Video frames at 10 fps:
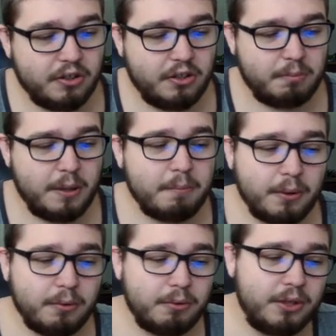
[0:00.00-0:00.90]

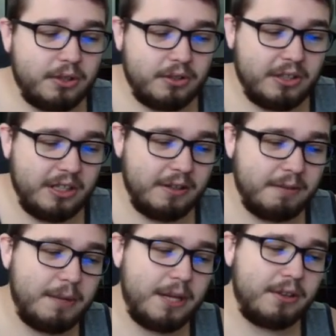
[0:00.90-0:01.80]
people will
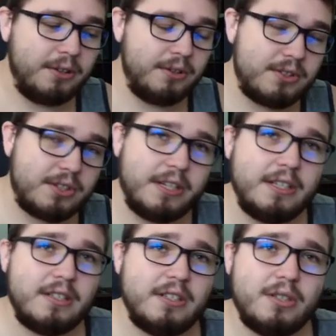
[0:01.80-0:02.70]
make those
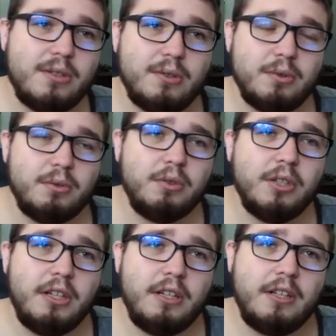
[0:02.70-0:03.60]
into
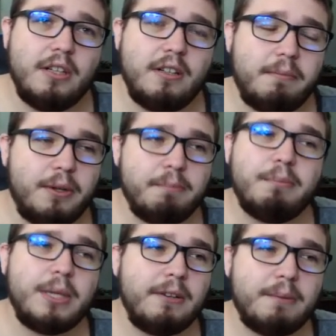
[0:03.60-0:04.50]

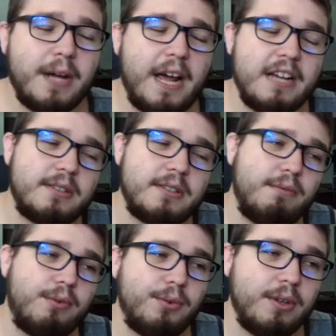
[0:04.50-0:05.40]
completely passive
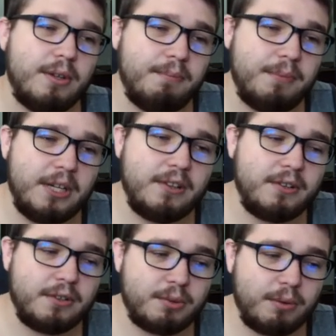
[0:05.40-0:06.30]
for them,
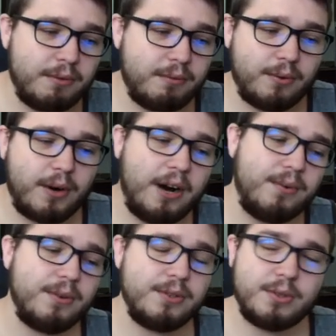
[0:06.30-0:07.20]
either 24
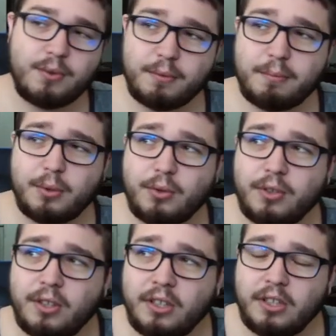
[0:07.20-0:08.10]
hours or
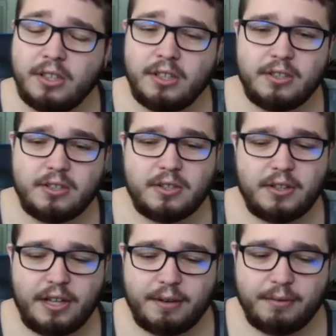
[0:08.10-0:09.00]
more, so
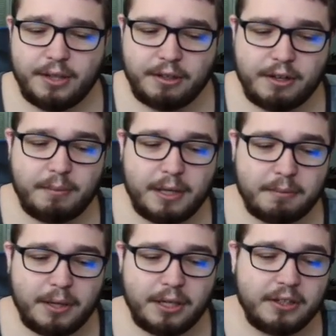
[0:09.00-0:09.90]
then that way they can make
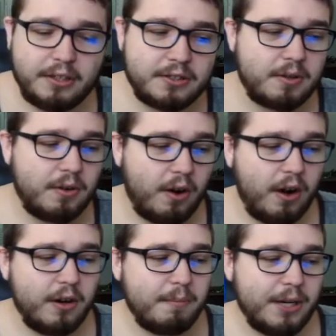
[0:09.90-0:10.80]
money. So
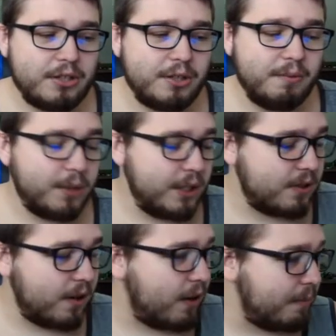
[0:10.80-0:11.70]
automation, what
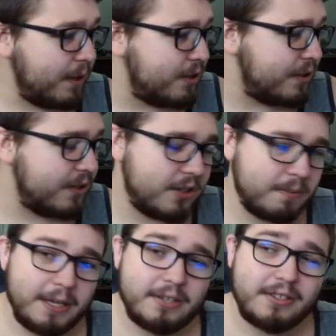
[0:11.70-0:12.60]
is automation? It's
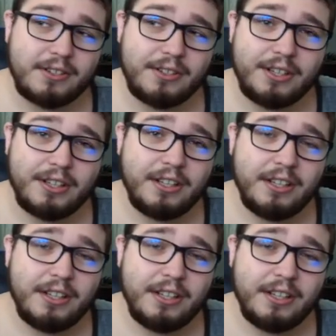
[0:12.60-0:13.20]
basically